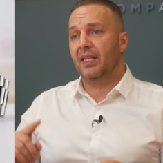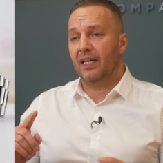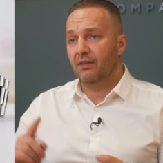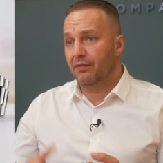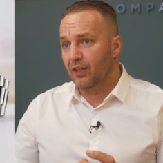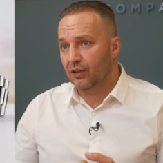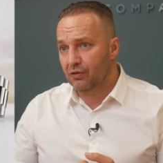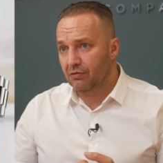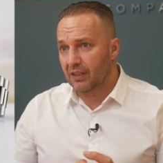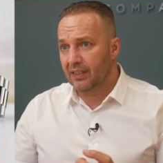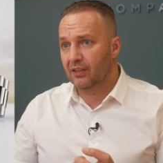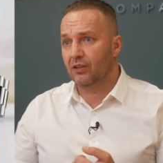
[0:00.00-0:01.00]
The
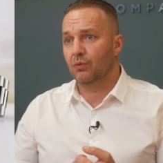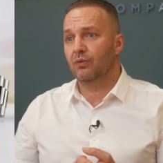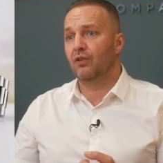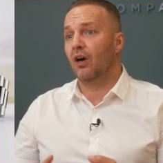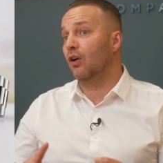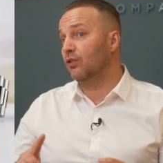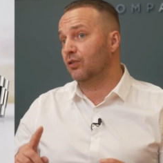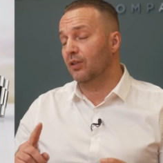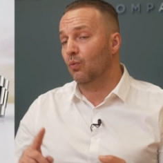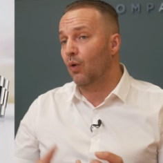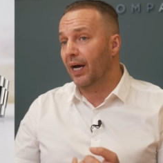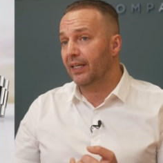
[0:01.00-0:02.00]
anniversaries, so we've got also
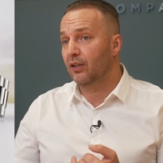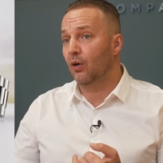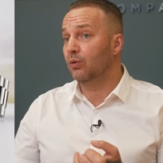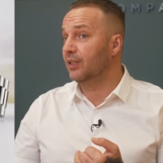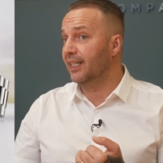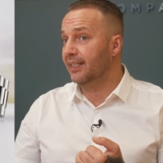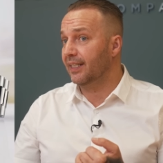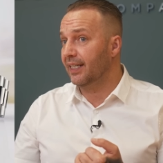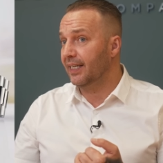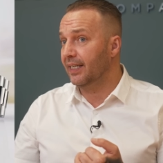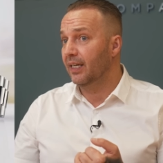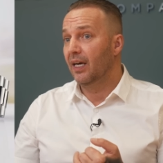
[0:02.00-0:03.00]
the white gold day
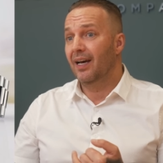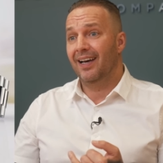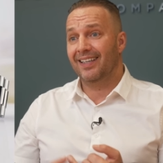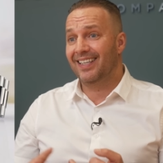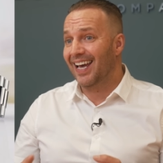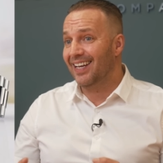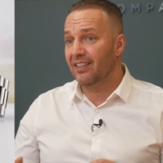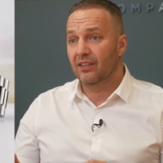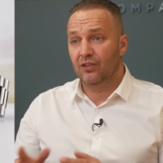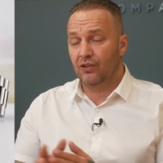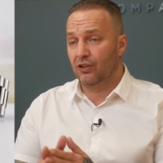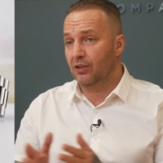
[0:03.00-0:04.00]
date, again,
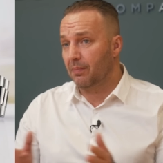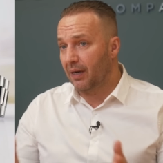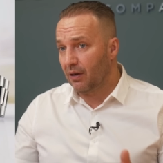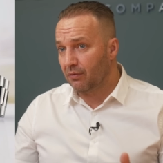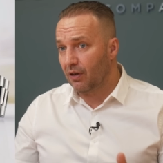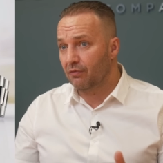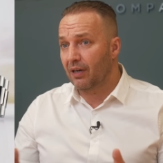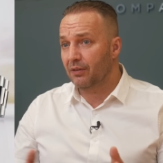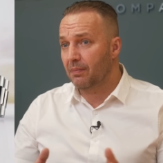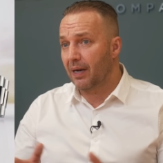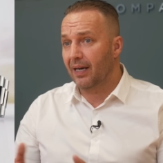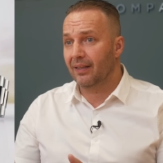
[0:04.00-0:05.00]
just about around
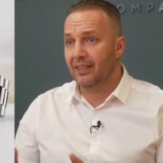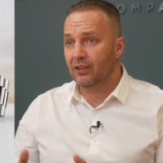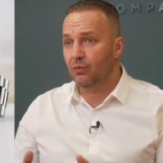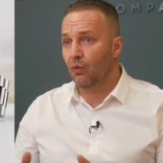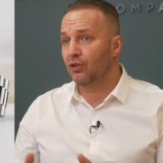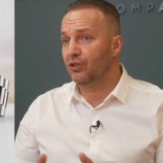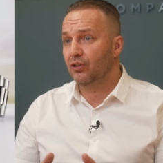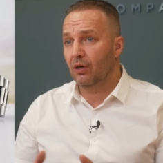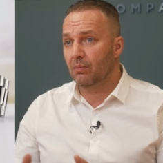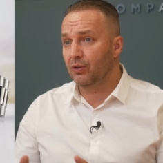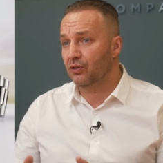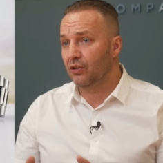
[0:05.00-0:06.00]
about a list watch,
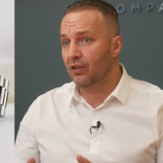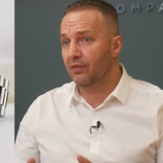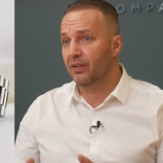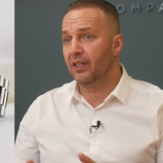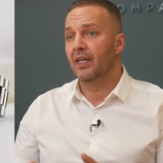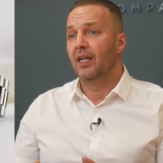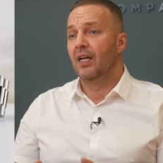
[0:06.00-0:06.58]
not much over.